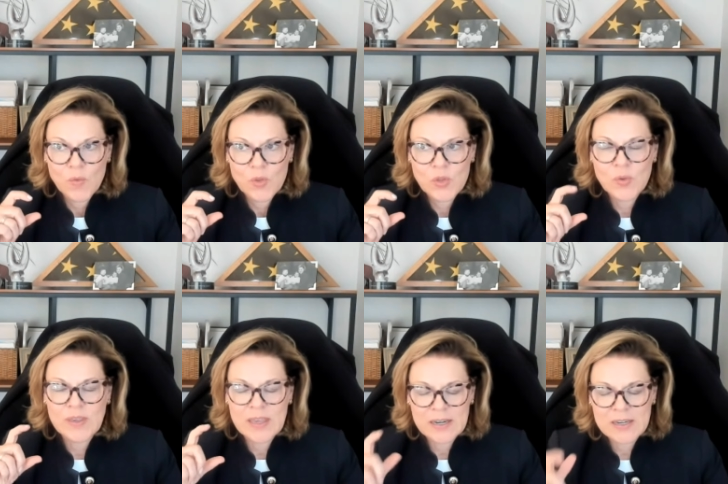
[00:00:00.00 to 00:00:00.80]
you
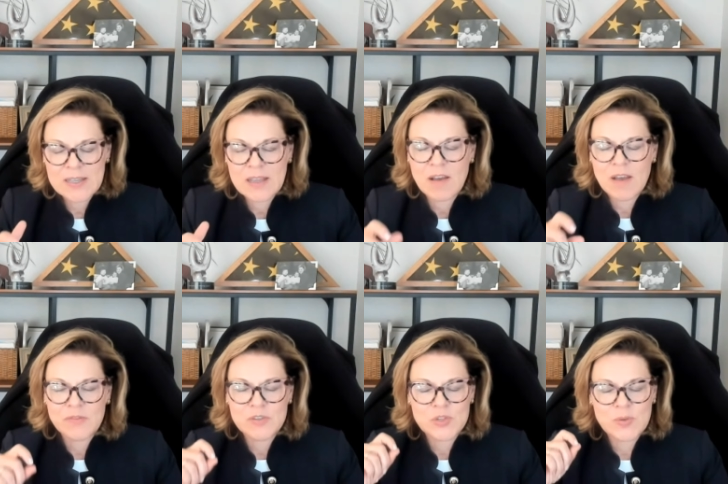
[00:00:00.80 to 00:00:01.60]
get into that
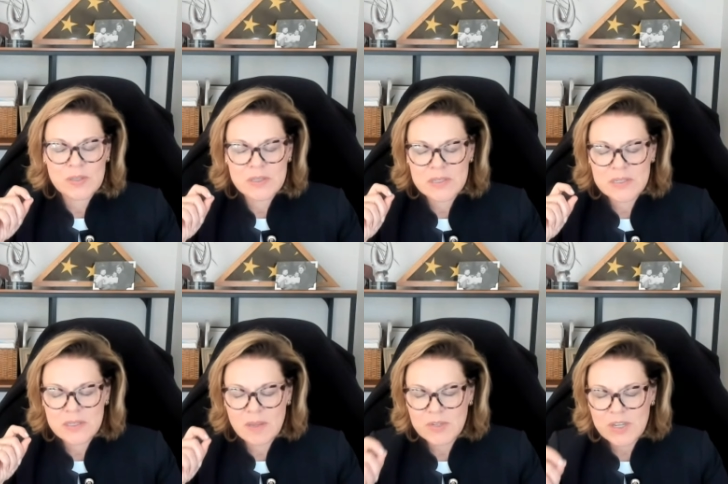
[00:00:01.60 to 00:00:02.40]
office, you get
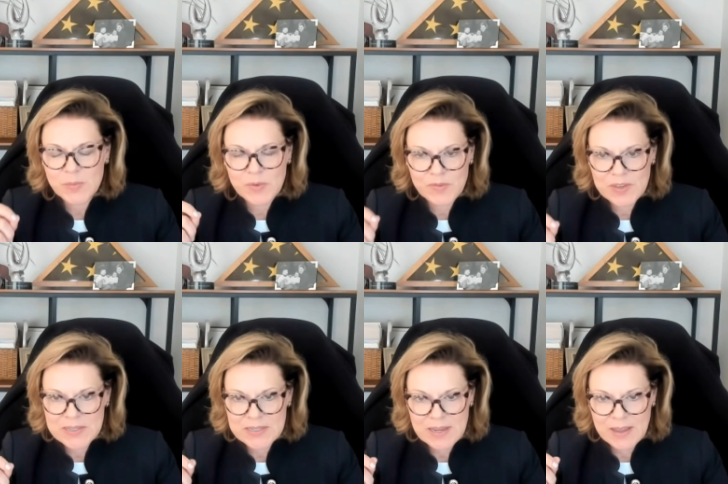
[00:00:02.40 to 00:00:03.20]
some type of
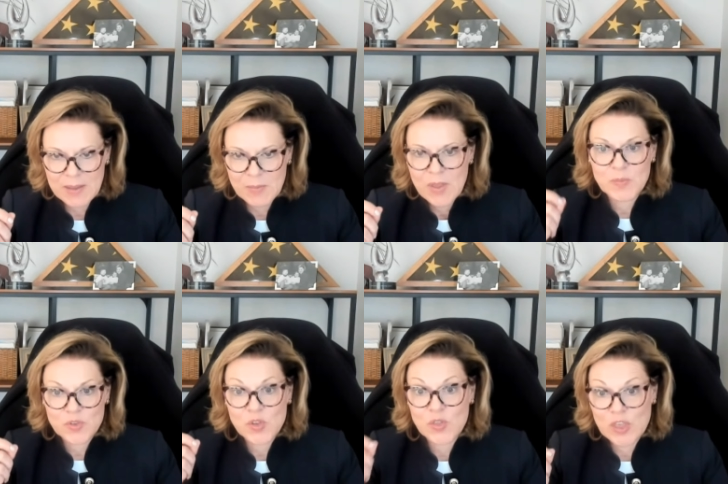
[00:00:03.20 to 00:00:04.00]
FaceTime
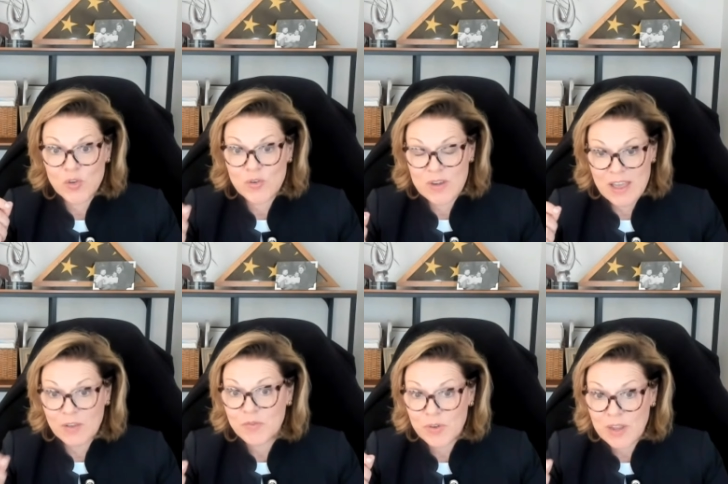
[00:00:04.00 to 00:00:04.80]
so that you're
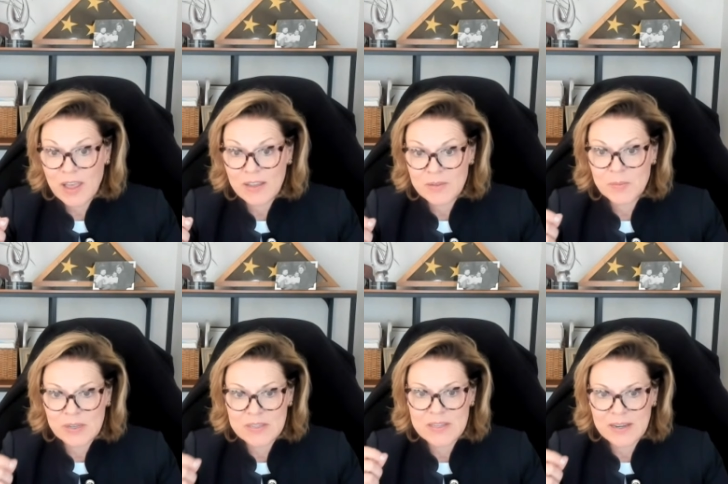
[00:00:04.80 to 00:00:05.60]
not forgotten,
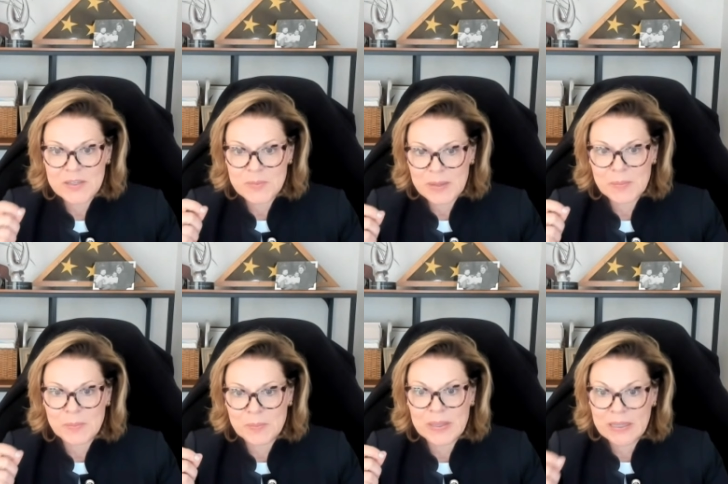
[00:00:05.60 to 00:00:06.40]
because that is my
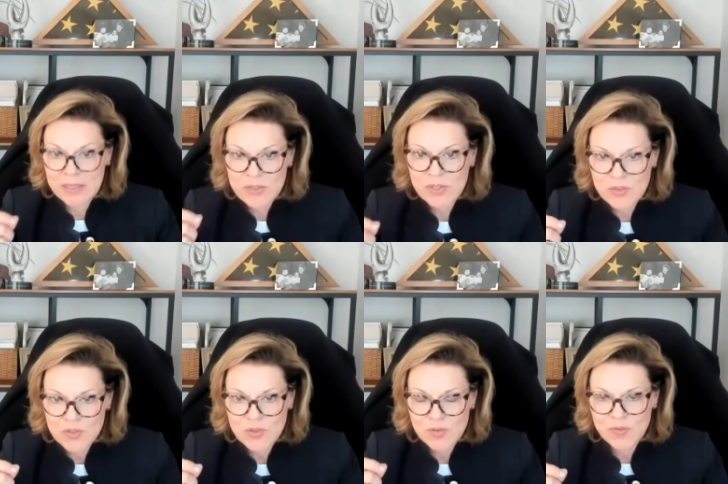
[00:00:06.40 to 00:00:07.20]
biggest
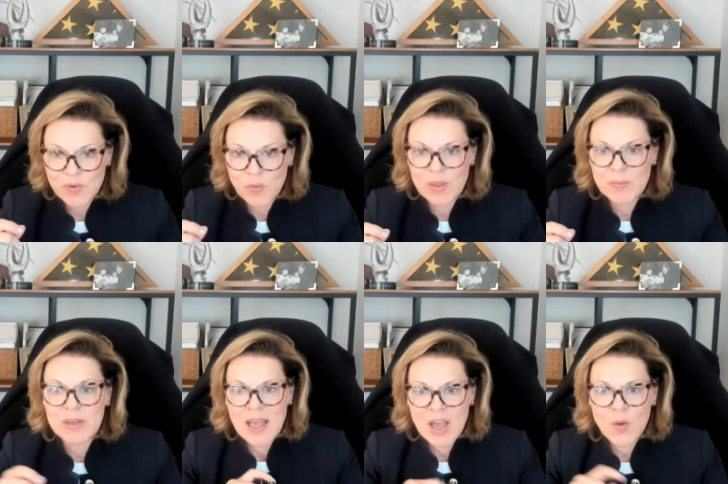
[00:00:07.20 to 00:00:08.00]
concern for
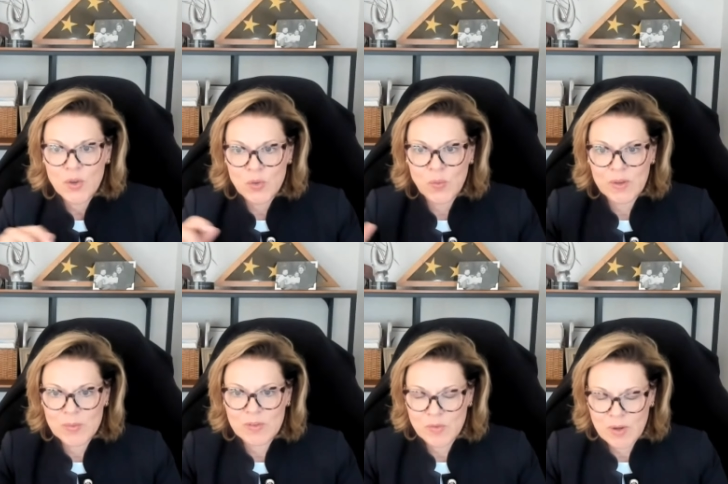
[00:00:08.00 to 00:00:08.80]
women. How are you going to
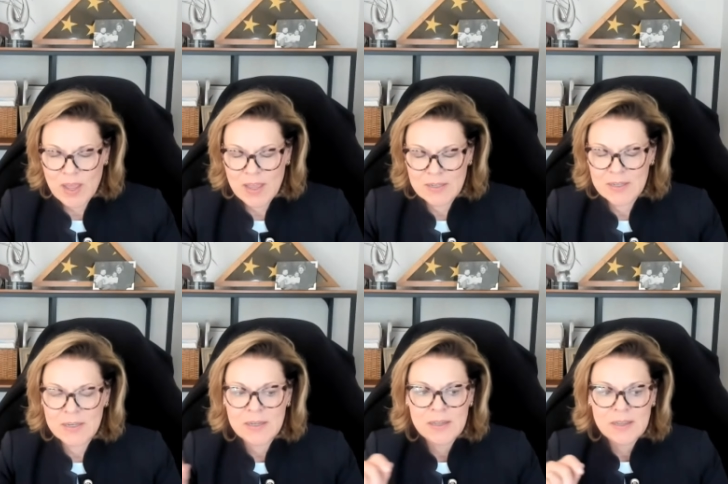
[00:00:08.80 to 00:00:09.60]
be
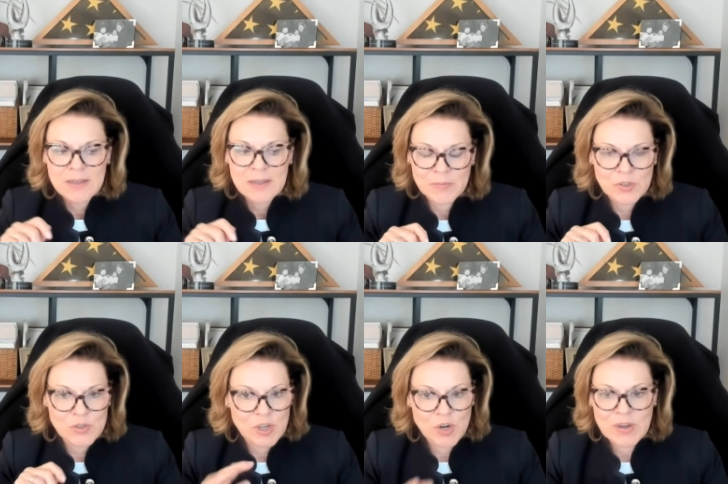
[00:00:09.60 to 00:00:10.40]
forgotten? You're
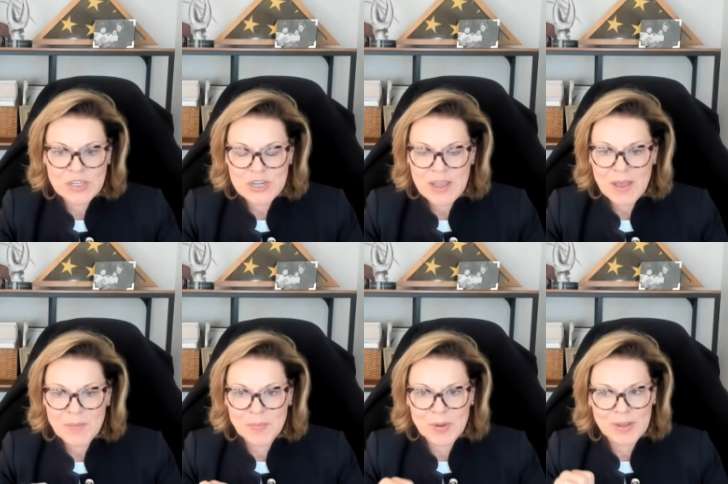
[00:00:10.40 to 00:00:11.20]
doing a great
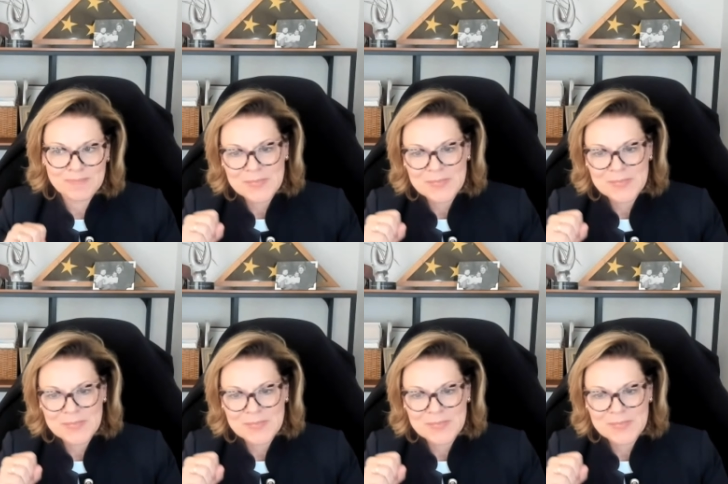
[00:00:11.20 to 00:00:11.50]
job, but